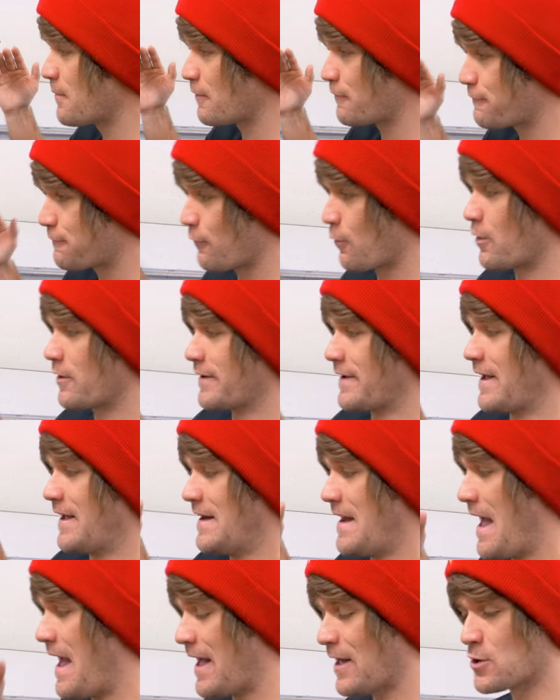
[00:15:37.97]
fork,
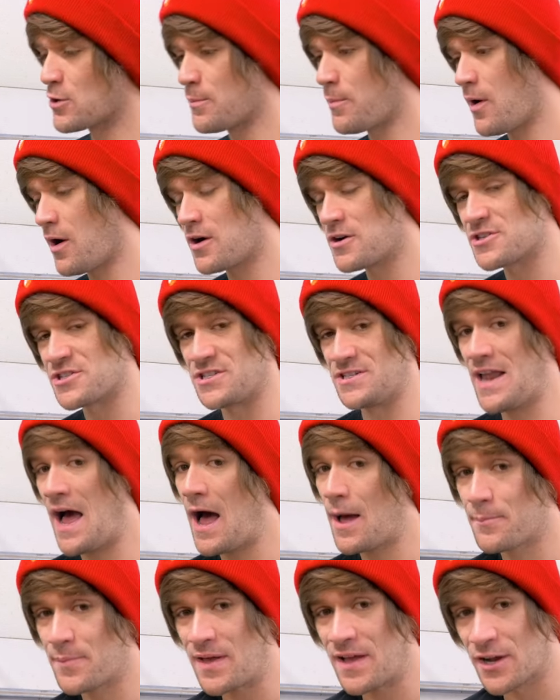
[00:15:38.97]
and handlebars
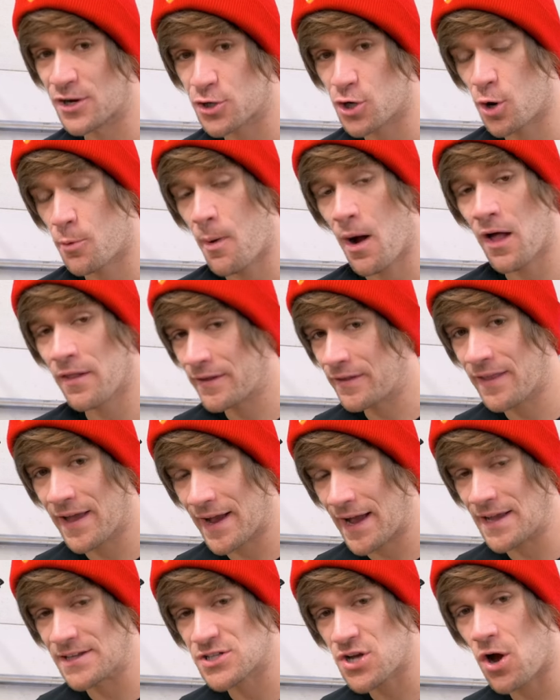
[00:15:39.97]
not being chromoly
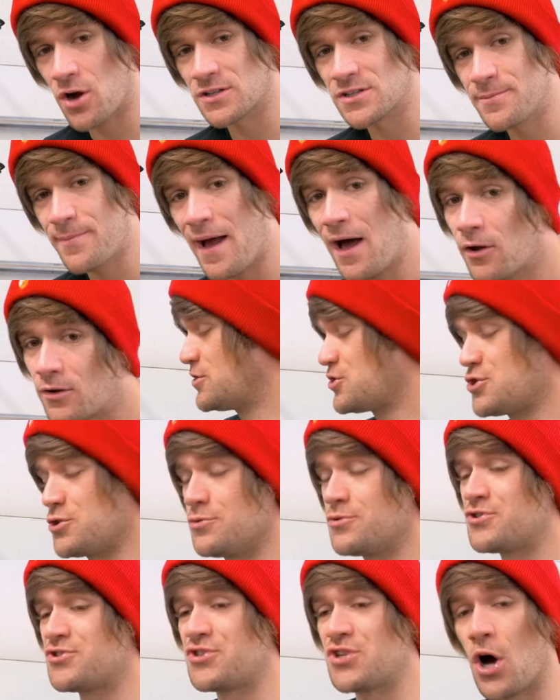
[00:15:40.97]
like I talked about,
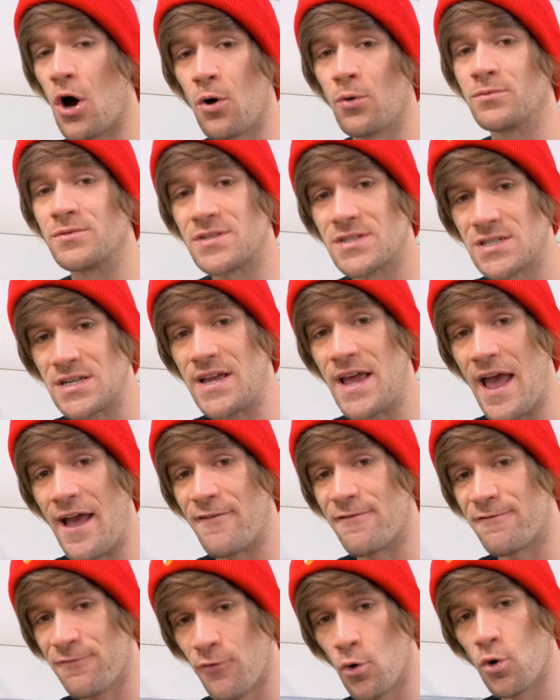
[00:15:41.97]
you don't see a
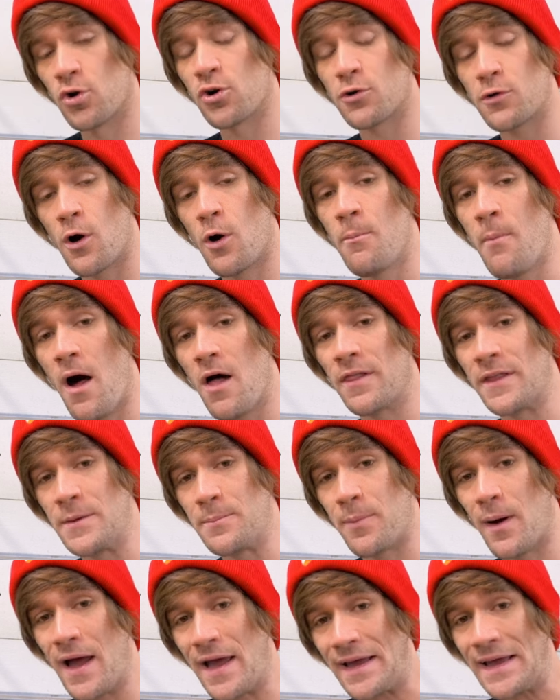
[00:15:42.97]
full chromoly
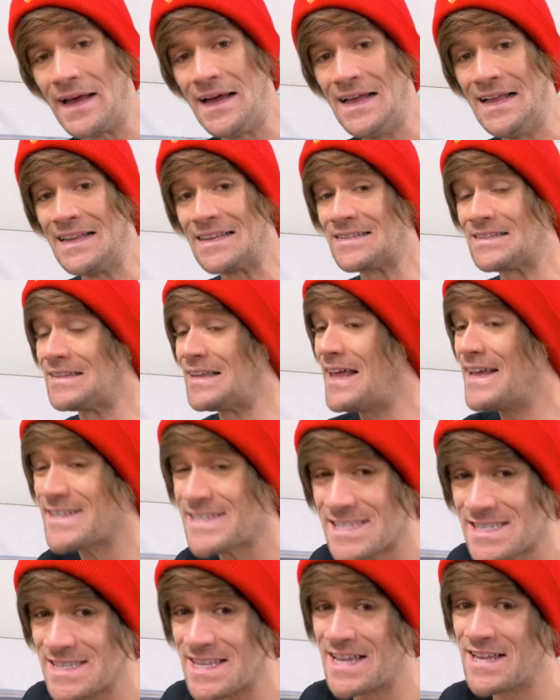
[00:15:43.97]
bike
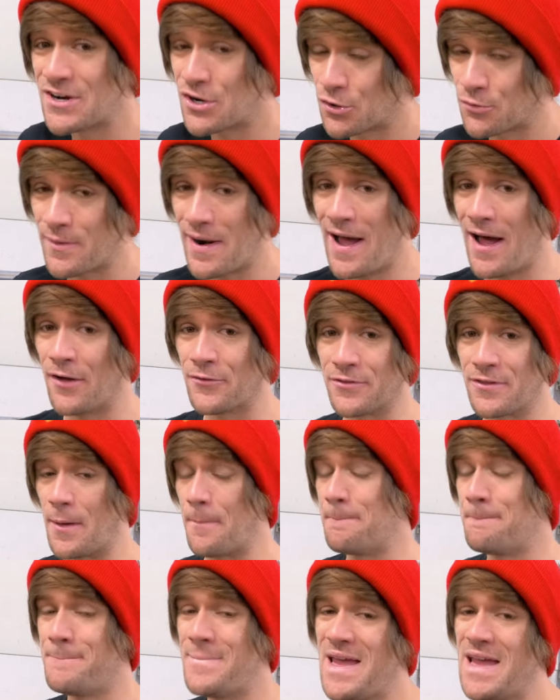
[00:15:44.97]
less than around the
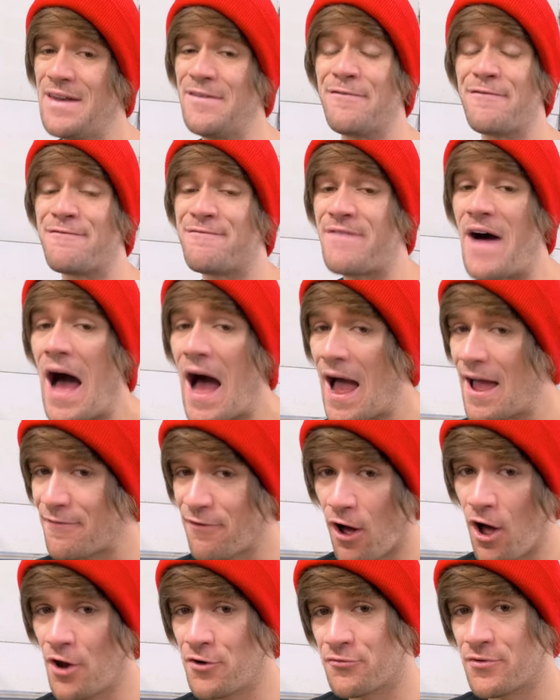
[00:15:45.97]
mid
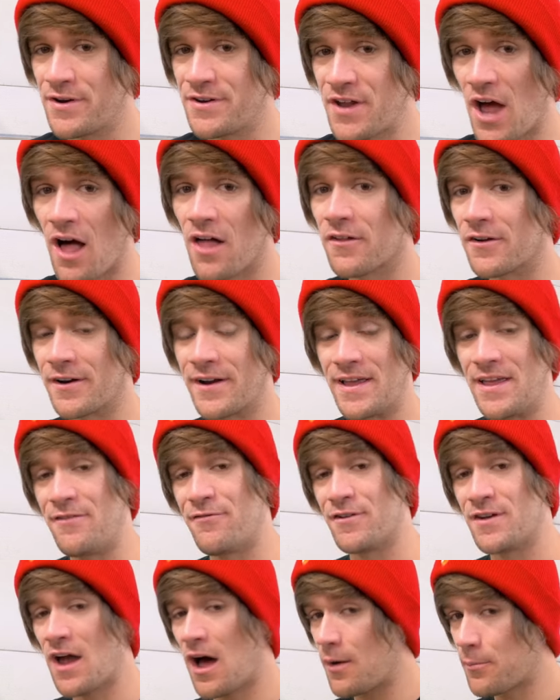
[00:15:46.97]
$500,
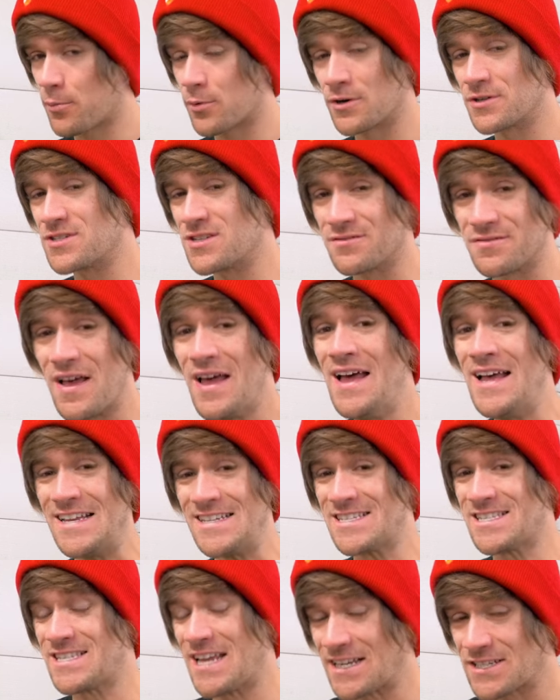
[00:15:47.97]
even upwards of
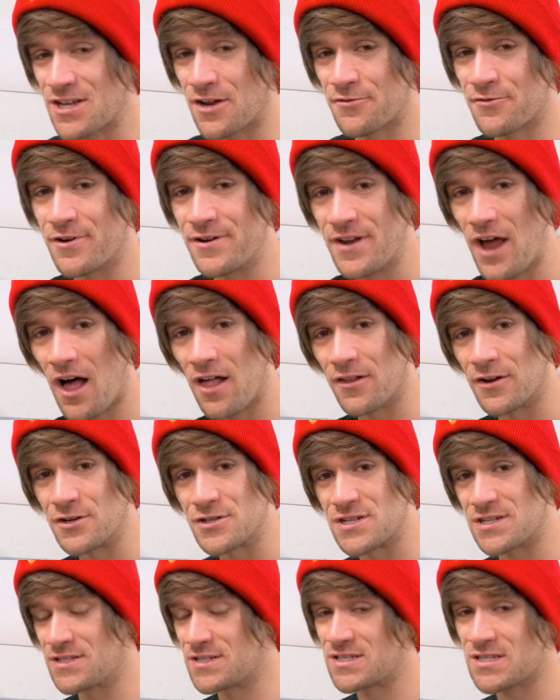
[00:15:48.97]

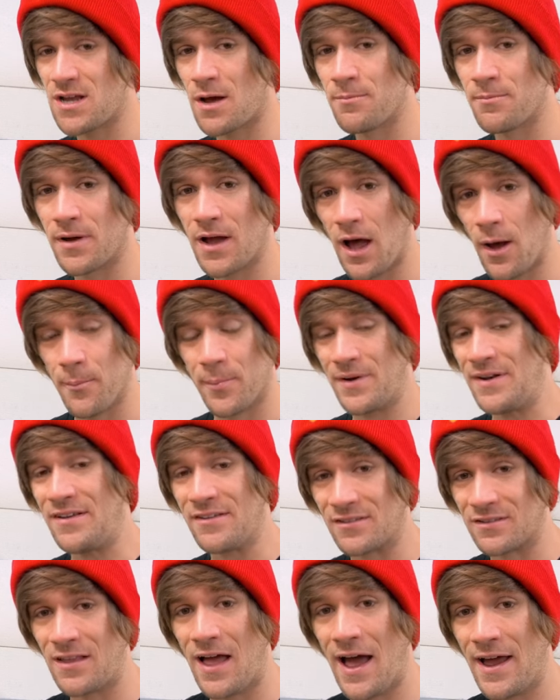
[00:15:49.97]
$600 in some
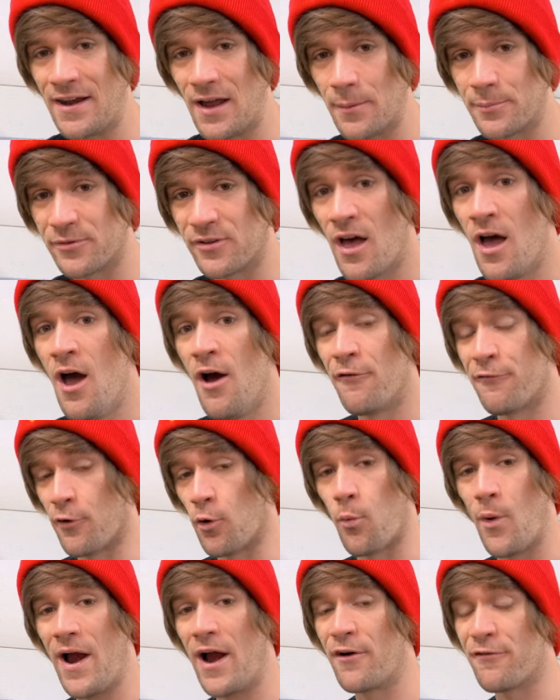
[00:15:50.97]
companies' lineups for
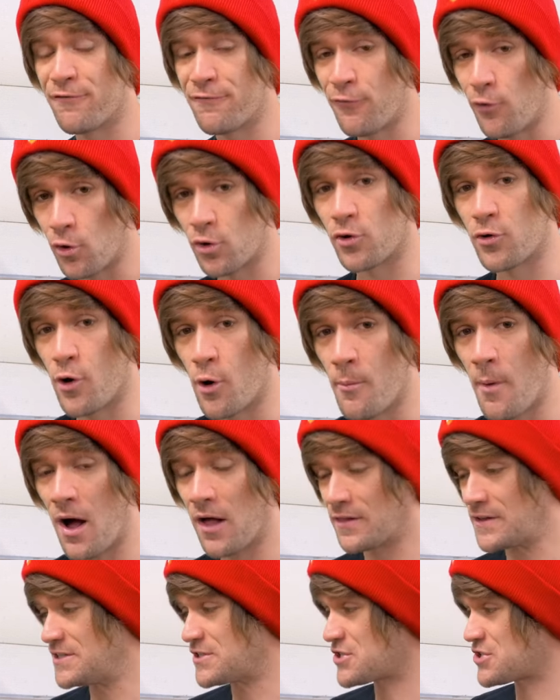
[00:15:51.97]
where full
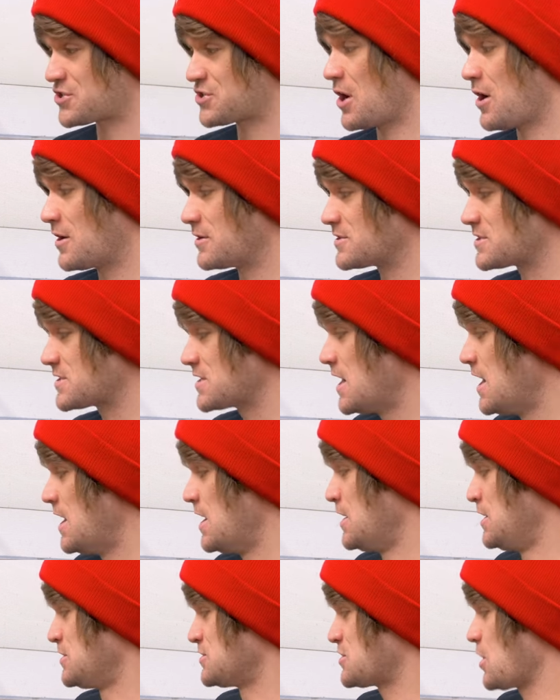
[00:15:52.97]
chromoly starts.
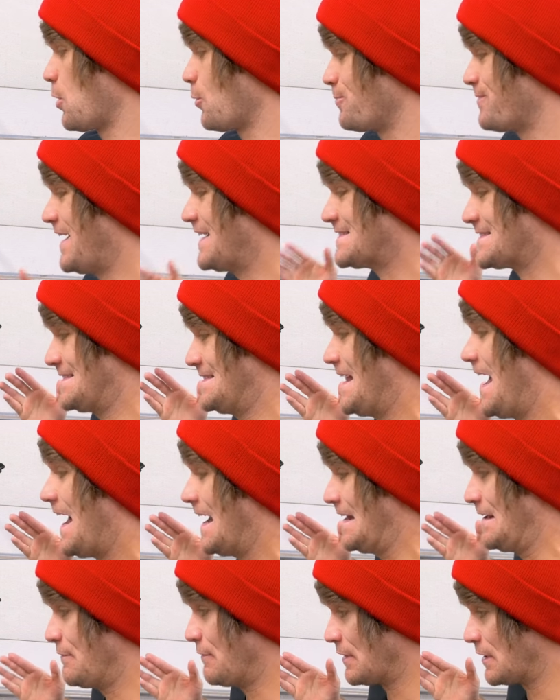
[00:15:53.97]
So that's
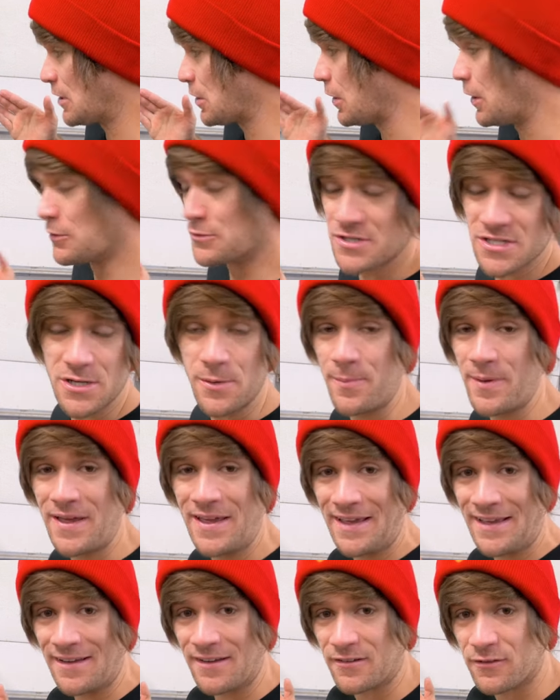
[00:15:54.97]
not even close to
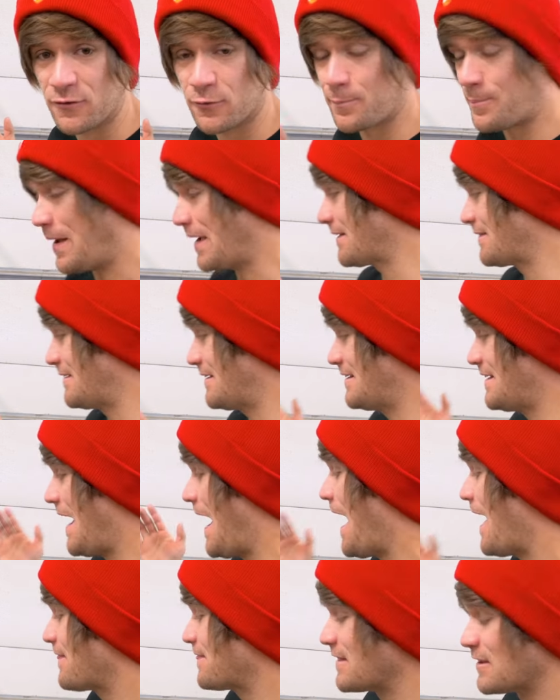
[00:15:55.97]
being expected
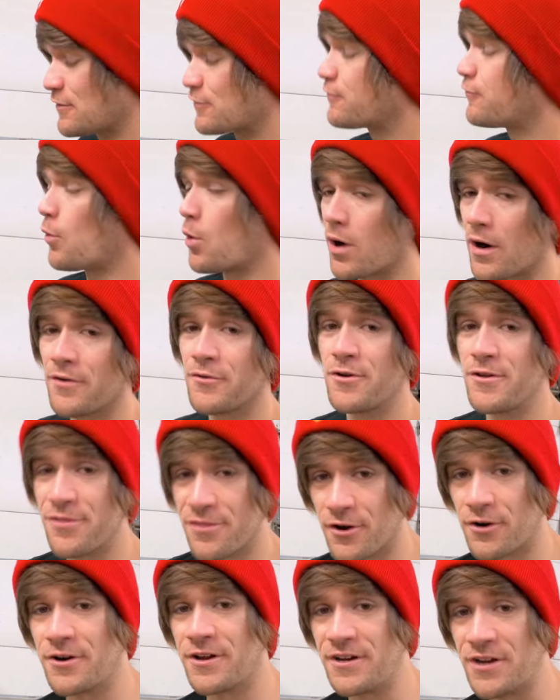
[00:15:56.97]
at this
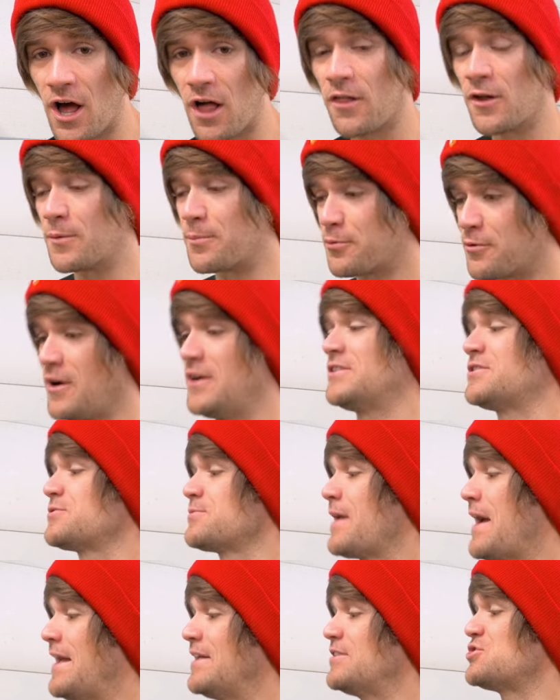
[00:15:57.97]
$430 price
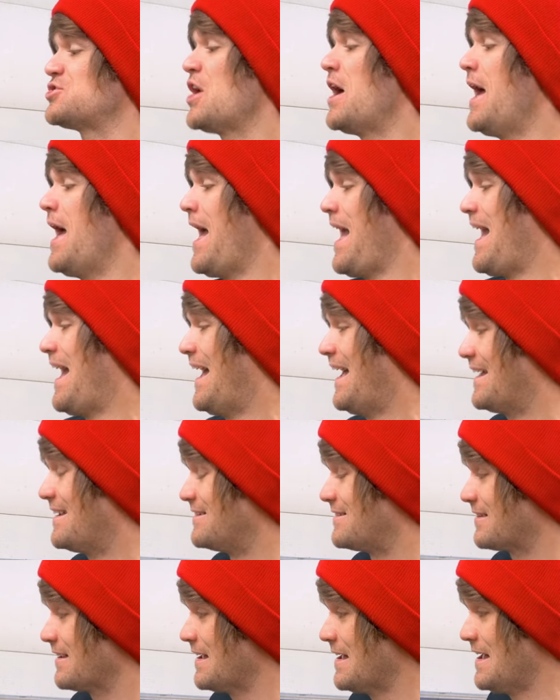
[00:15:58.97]
range.
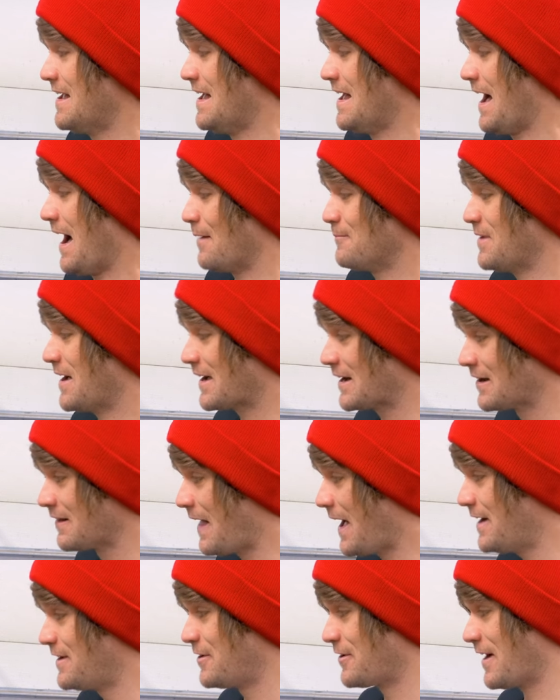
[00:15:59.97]
And I'm not gonna
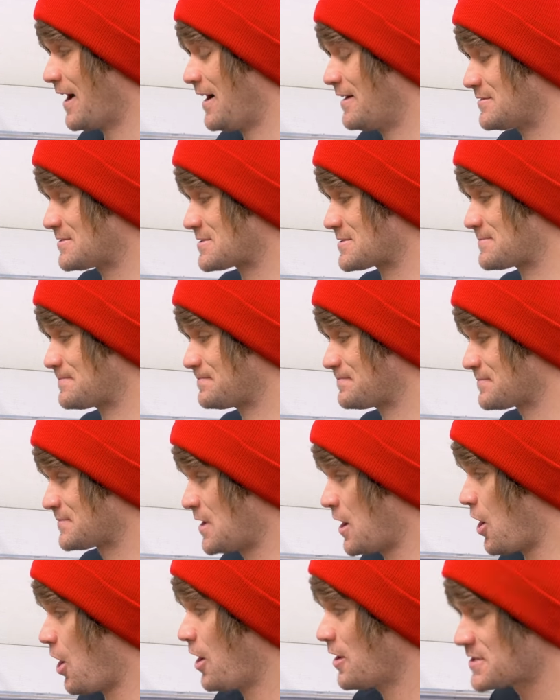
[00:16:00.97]
lie to you guys,
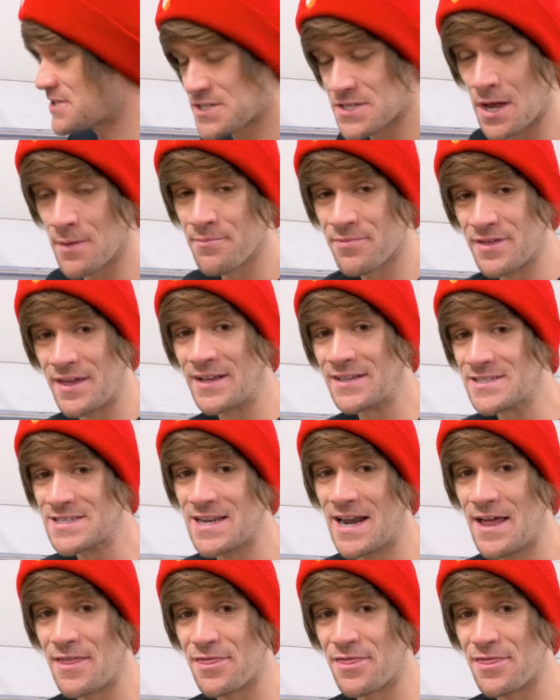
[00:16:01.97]
there are some things that I